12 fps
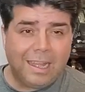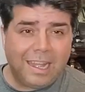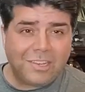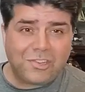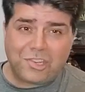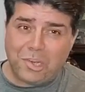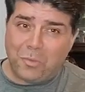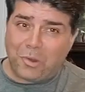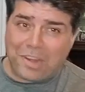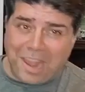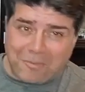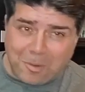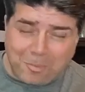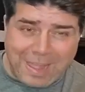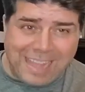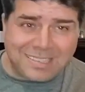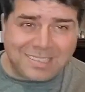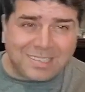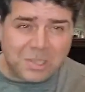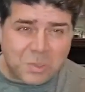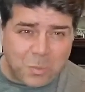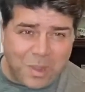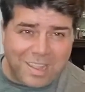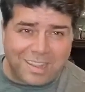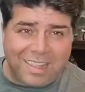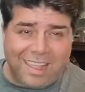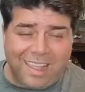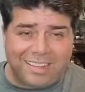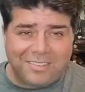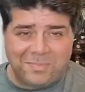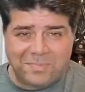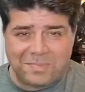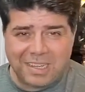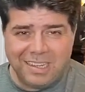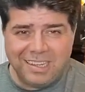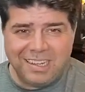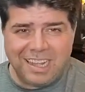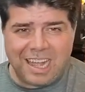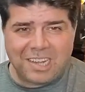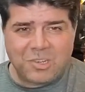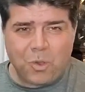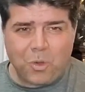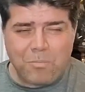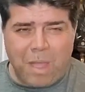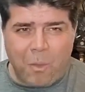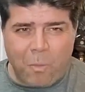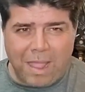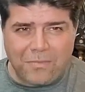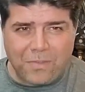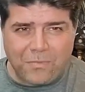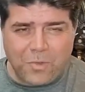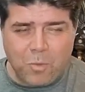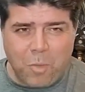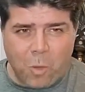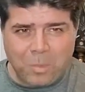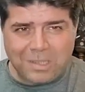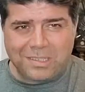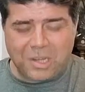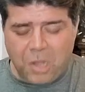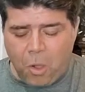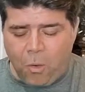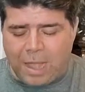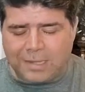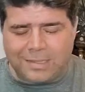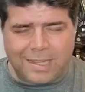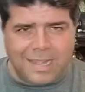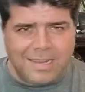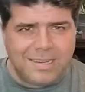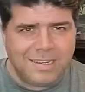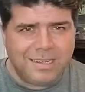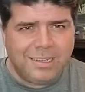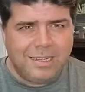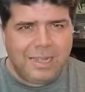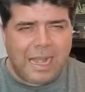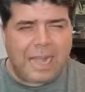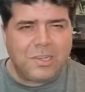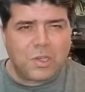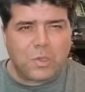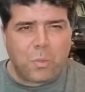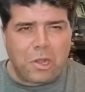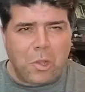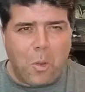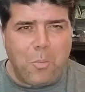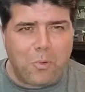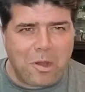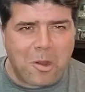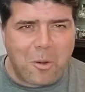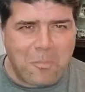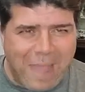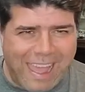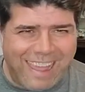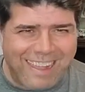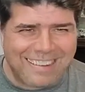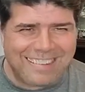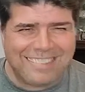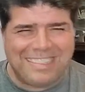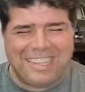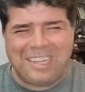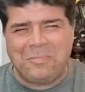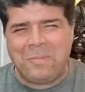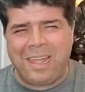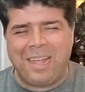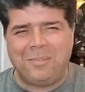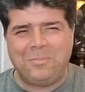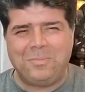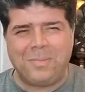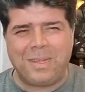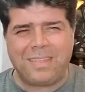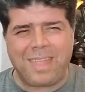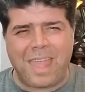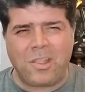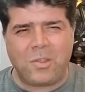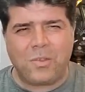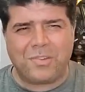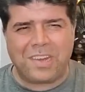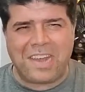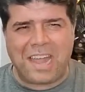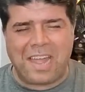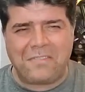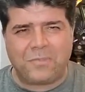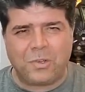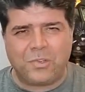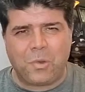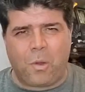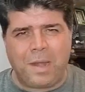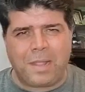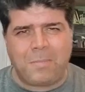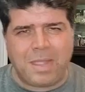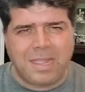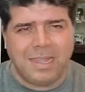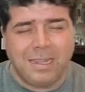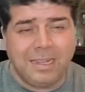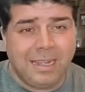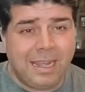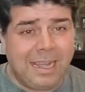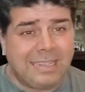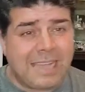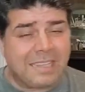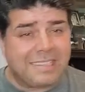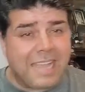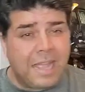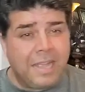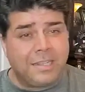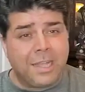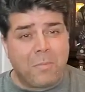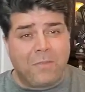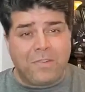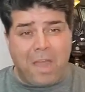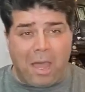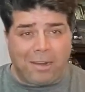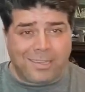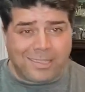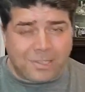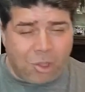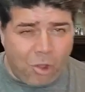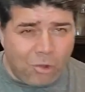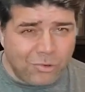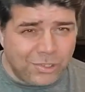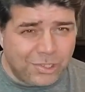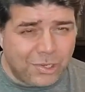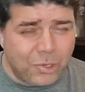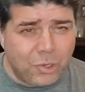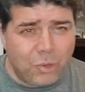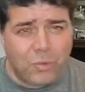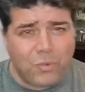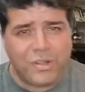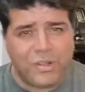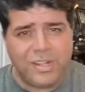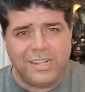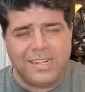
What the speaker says: And she will never pass this way again. I told my wife a few moments ago, I said, I just want to go bring her back. Amen. But thank you tonight for joining me as I sang some of Nana's songs to you.